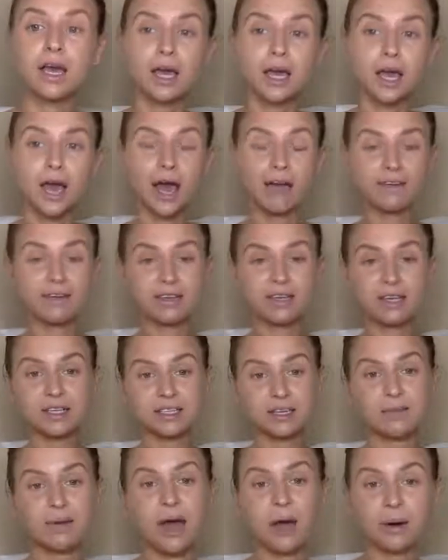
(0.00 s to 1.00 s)
everything's in
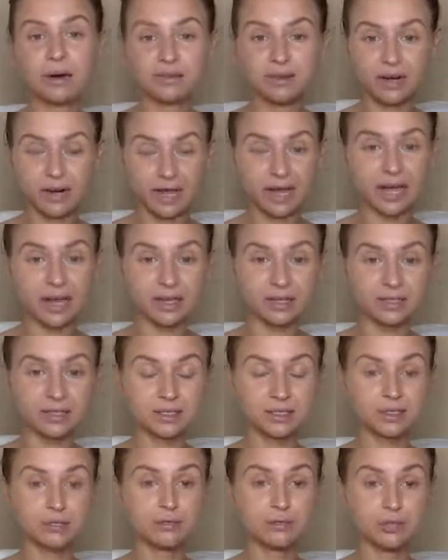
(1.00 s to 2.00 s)
the power of our hands.
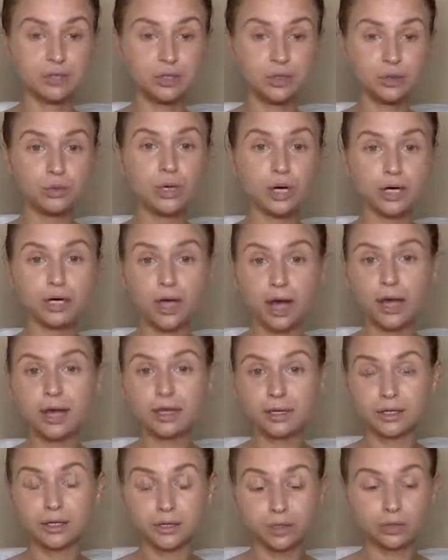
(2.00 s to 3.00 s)
If you are not in
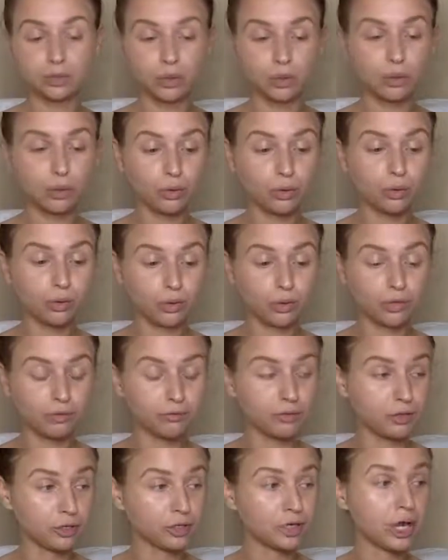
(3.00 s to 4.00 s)
control,
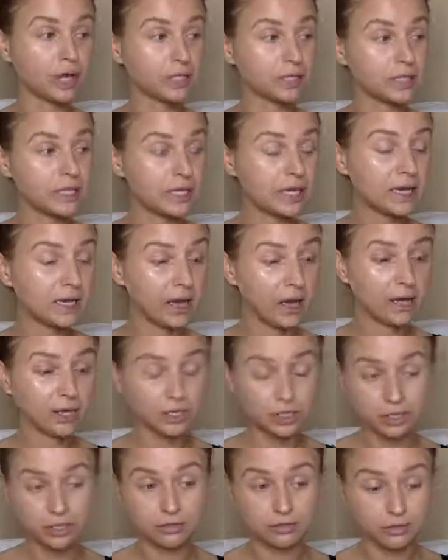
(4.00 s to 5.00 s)
if you're not taking
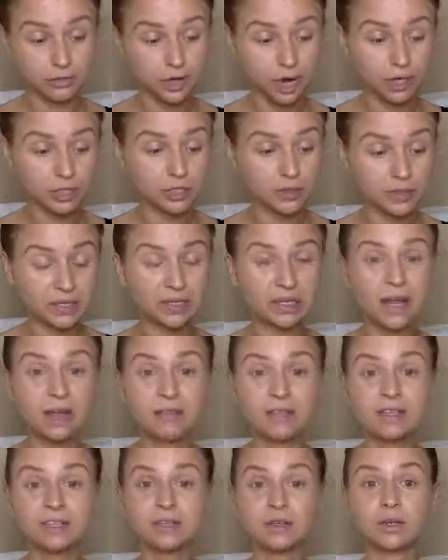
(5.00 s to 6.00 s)
action, if you're not doing,
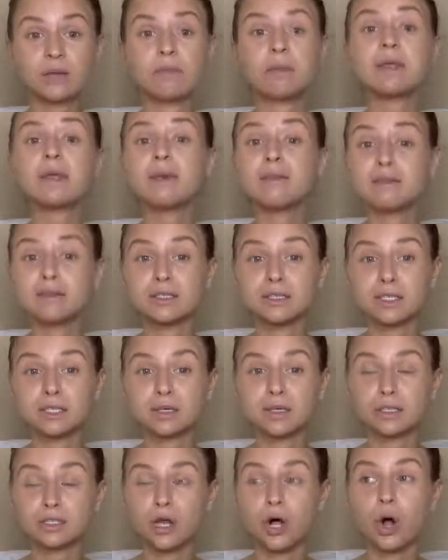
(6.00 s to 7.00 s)
nothing's going to be given to you.
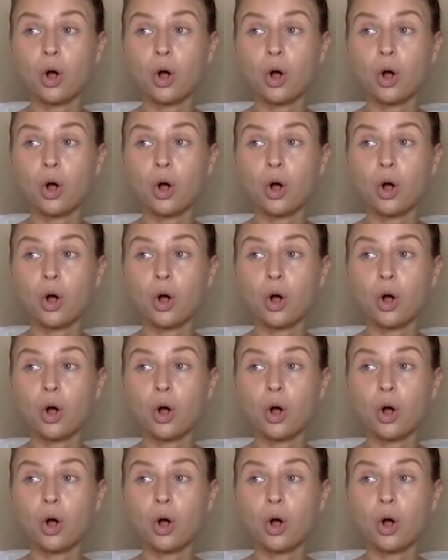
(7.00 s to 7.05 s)
It's